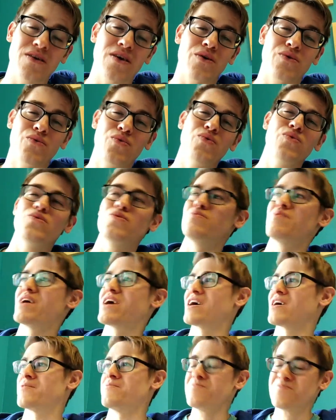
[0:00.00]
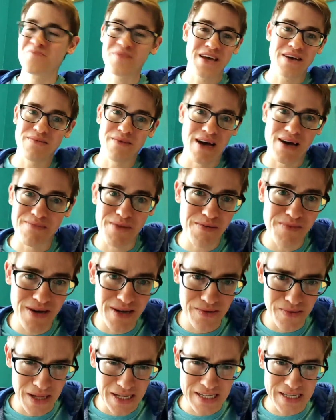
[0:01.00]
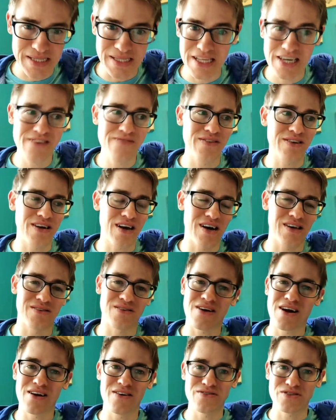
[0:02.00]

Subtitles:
Like, ooh, man, hey, maybe I'd like to live in Colorado.